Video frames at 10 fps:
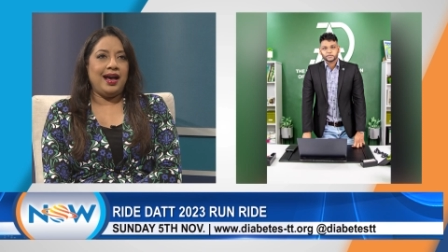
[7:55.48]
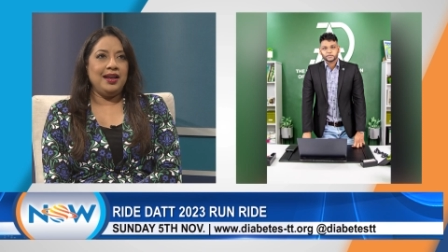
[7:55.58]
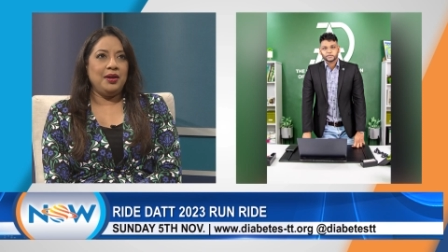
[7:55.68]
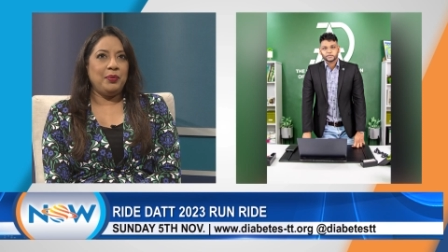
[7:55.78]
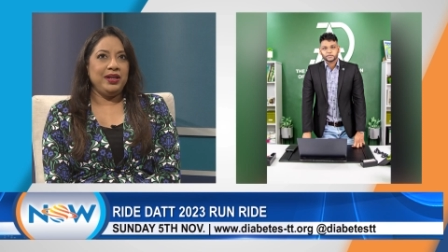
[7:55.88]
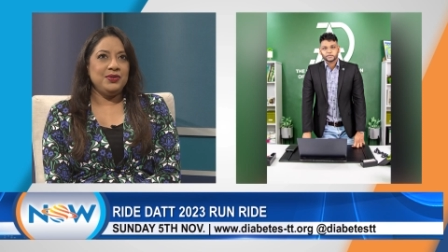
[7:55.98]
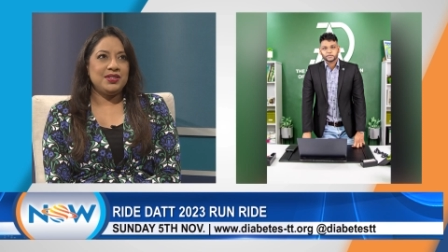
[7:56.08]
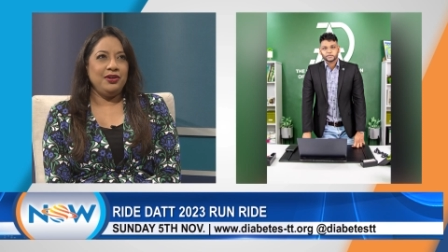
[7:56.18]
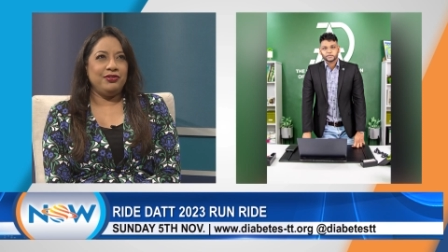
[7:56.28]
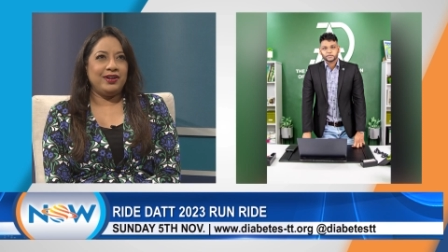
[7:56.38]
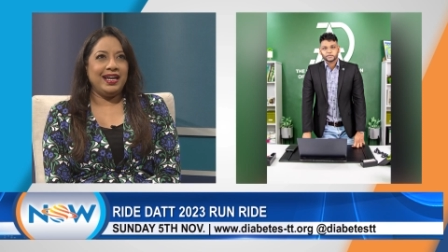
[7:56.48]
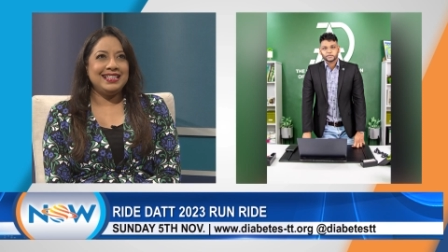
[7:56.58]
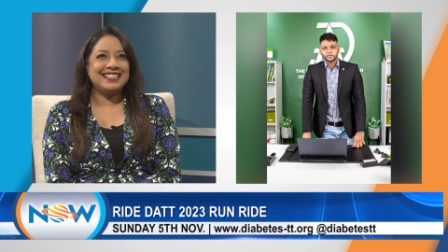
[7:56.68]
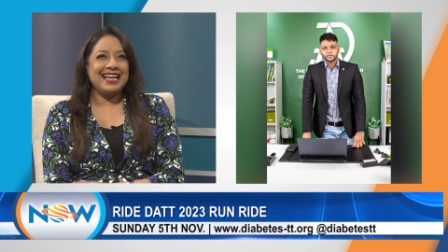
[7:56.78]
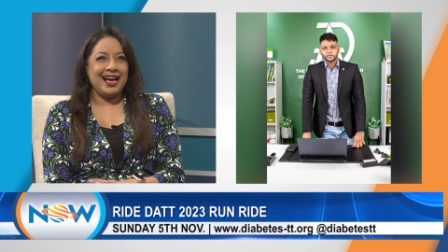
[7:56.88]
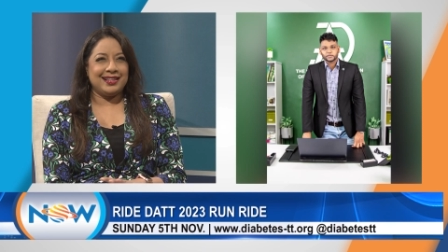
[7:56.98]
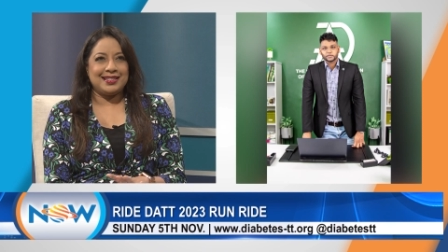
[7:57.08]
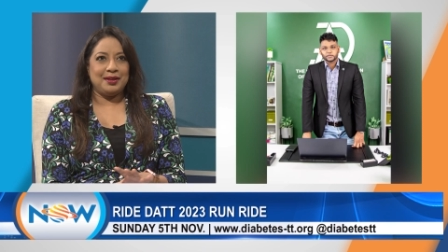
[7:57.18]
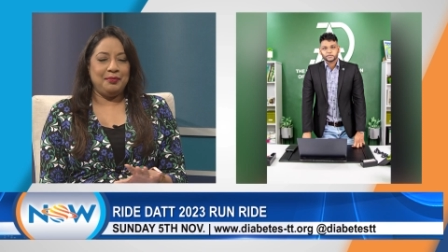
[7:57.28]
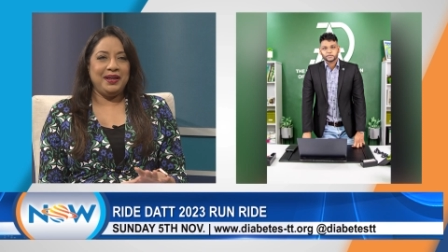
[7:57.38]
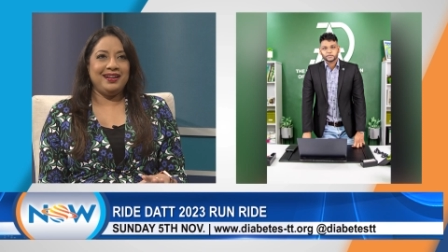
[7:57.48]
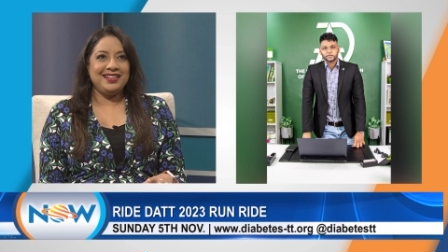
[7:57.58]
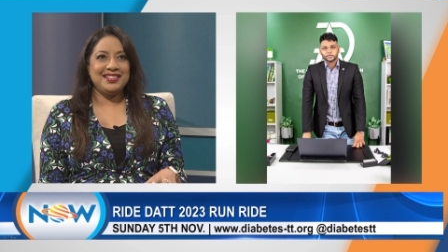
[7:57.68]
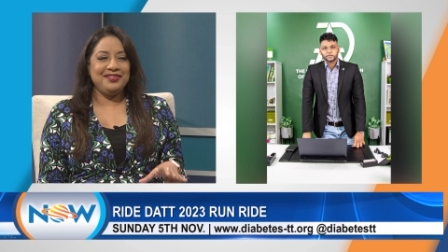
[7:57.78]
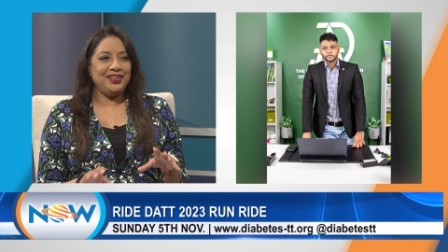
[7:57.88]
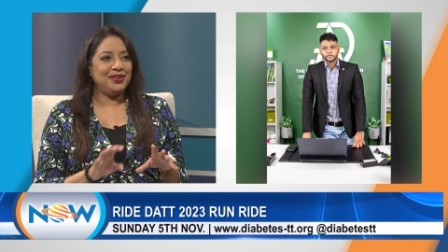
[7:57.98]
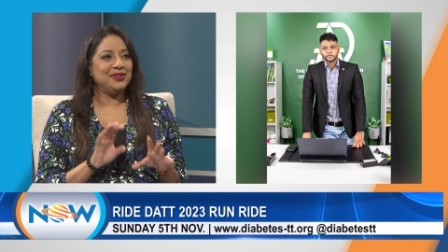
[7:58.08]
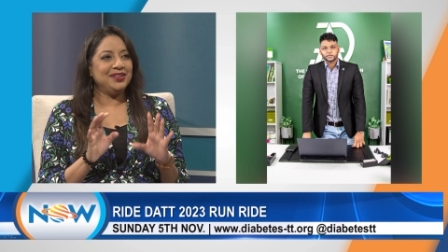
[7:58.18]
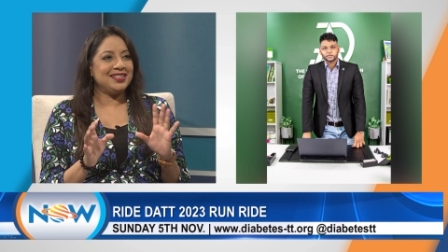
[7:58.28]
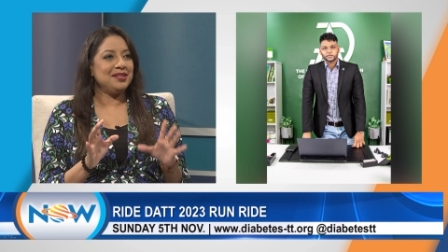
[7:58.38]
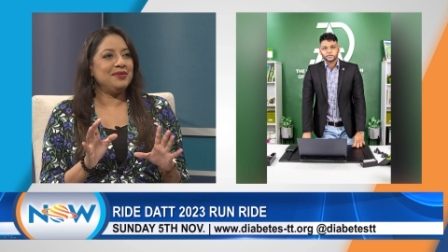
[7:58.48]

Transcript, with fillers: And when you say write that, because of the whole